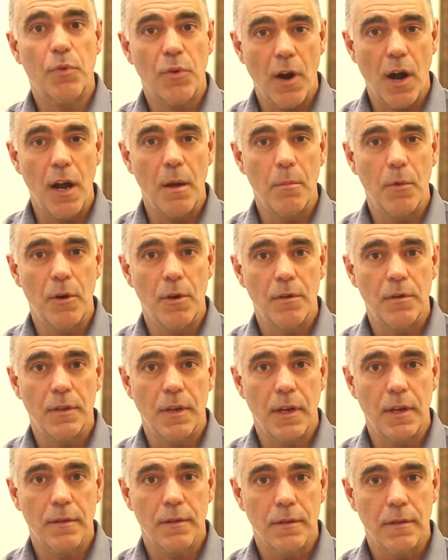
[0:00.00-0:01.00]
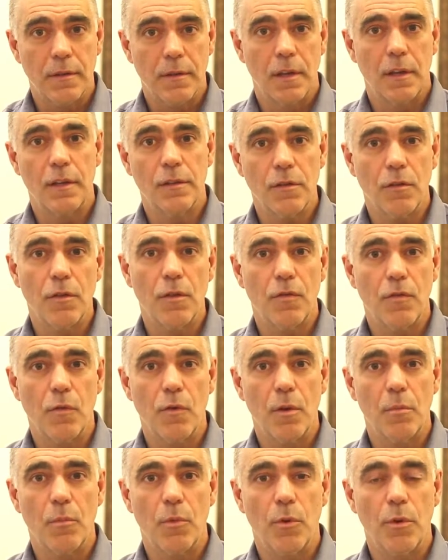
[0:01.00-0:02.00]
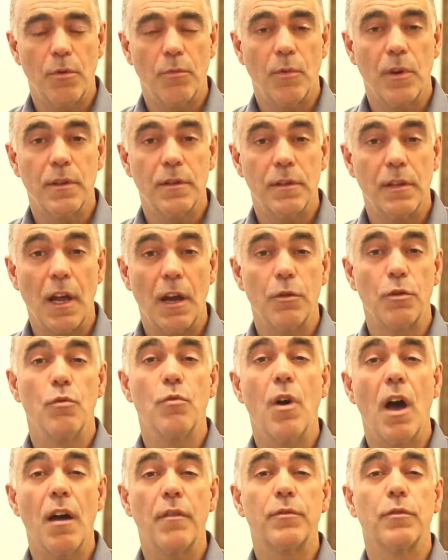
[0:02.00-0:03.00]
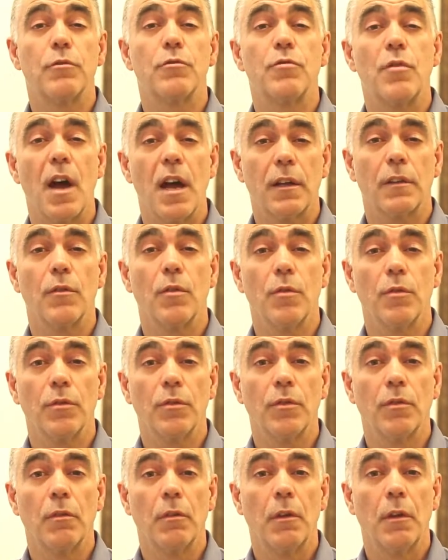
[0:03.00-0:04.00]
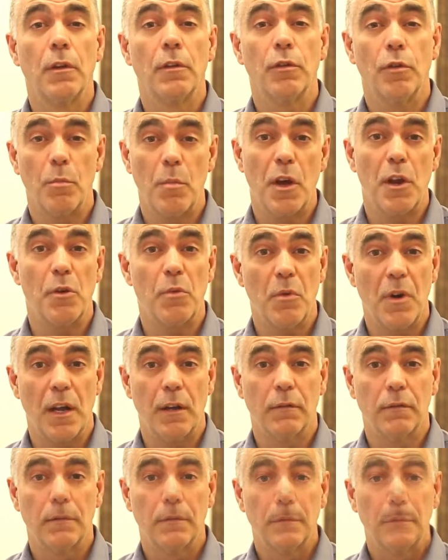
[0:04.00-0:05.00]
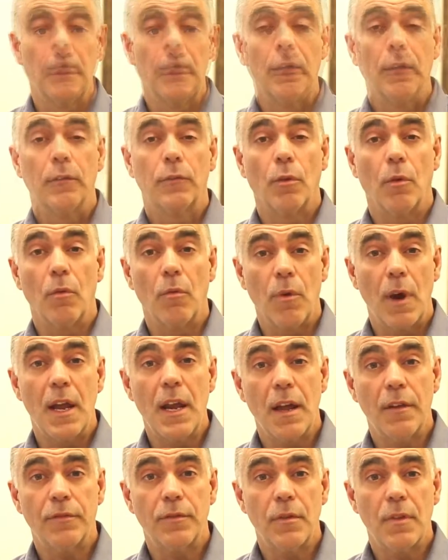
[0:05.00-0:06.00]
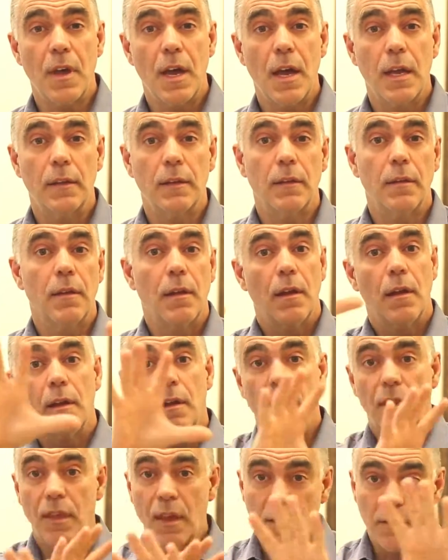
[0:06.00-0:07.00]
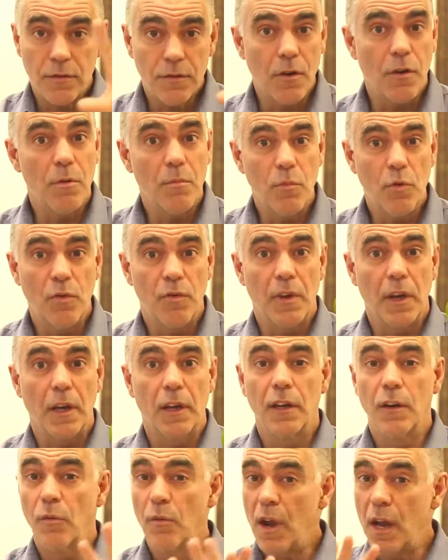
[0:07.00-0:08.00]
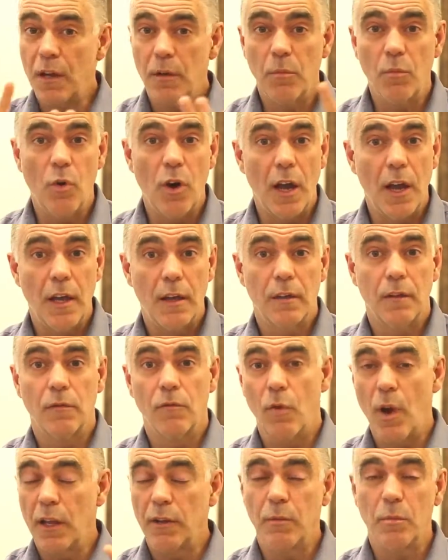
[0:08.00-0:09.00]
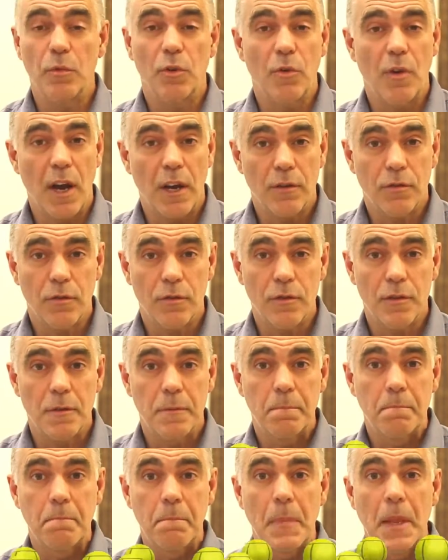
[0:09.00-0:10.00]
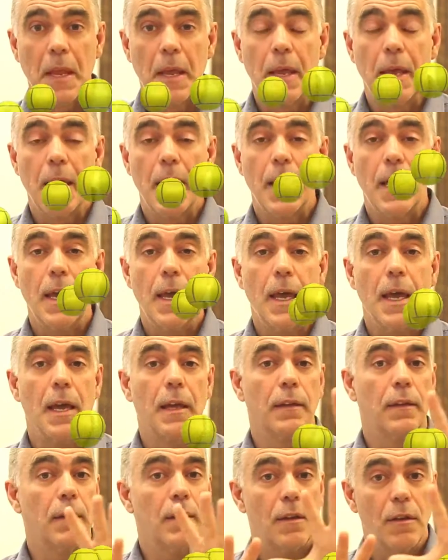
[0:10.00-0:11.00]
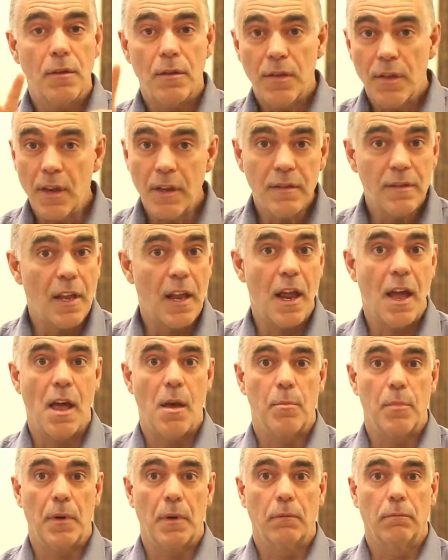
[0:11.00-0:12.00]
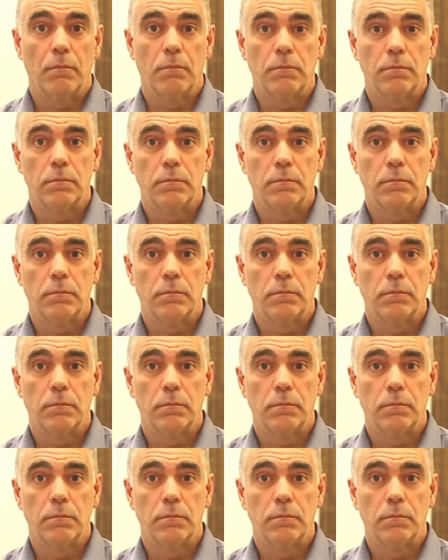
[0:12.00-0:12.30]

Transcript: primer says, these are the 4 important ones. Now you have to track those no matter what. So right after that, things start moving in a random way, in random directions. And there are things that happen.